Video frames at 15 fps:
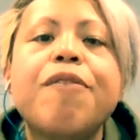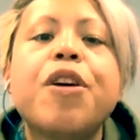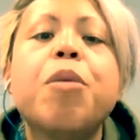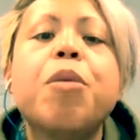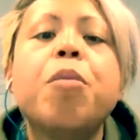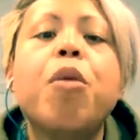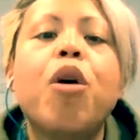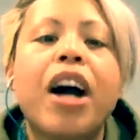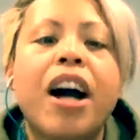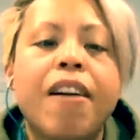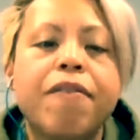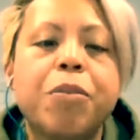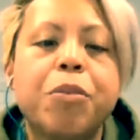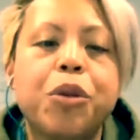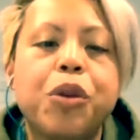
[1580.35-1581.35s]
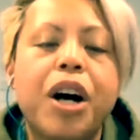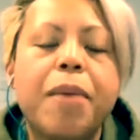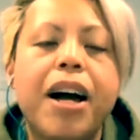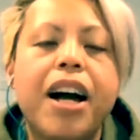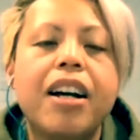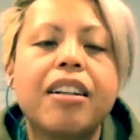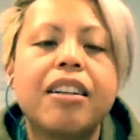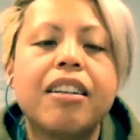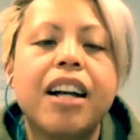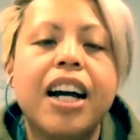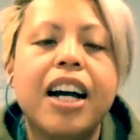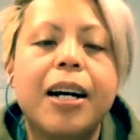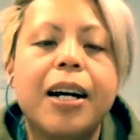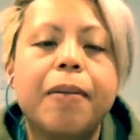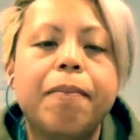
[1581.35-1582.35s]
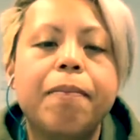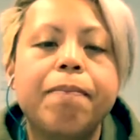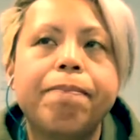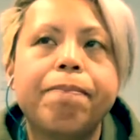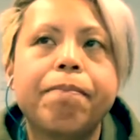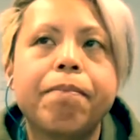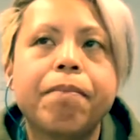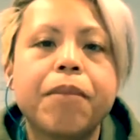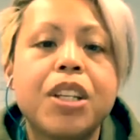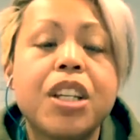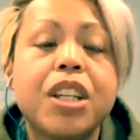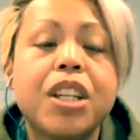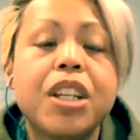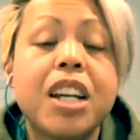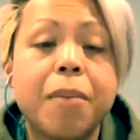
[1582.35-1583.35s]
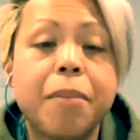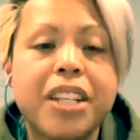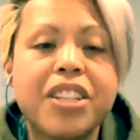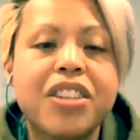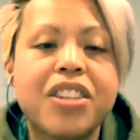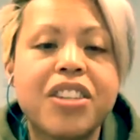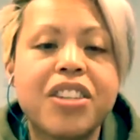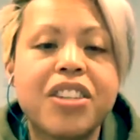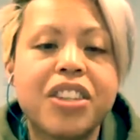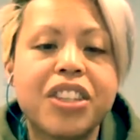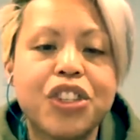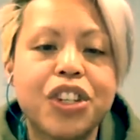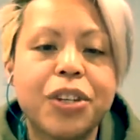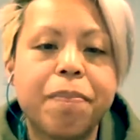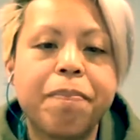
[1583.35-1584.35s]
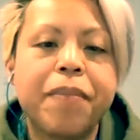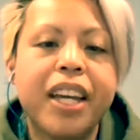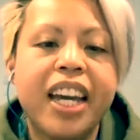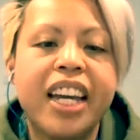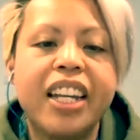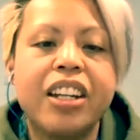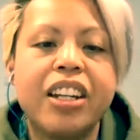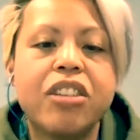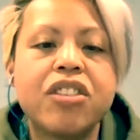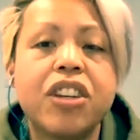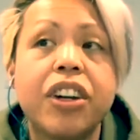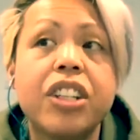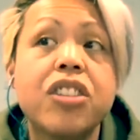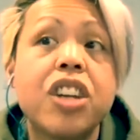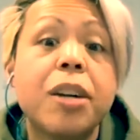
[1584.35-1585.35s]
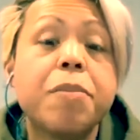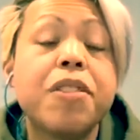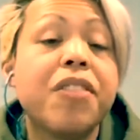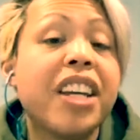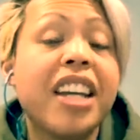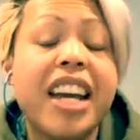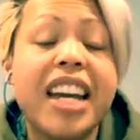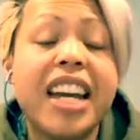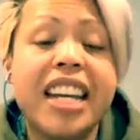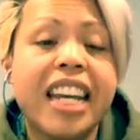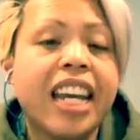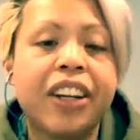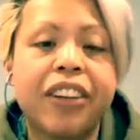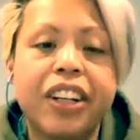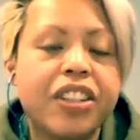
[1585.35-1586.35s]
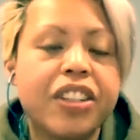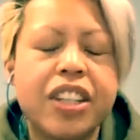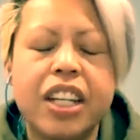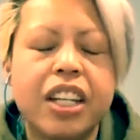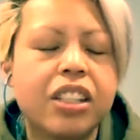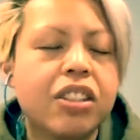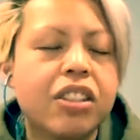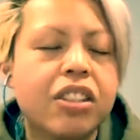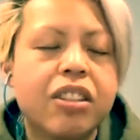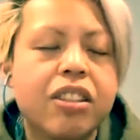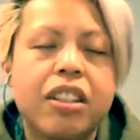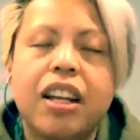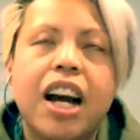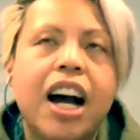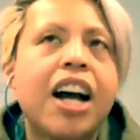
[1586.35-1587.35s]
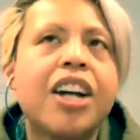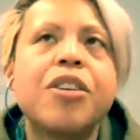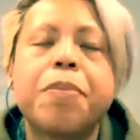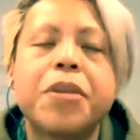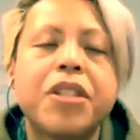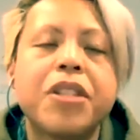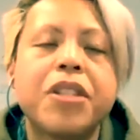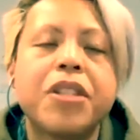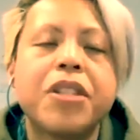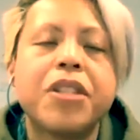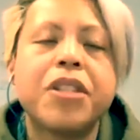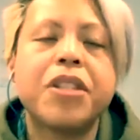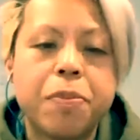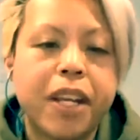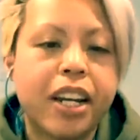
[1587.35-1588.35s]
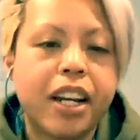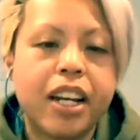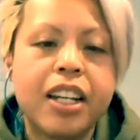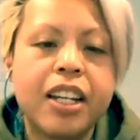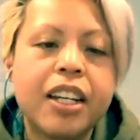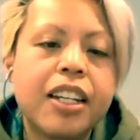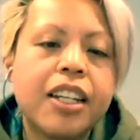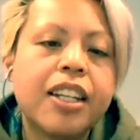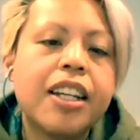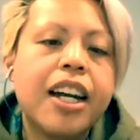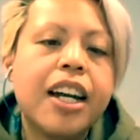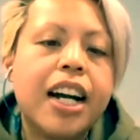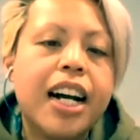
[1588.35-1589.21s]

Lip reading: feel more comfortable about coming to the gym. And so in terms of adherence, it's 100%. It's so much better.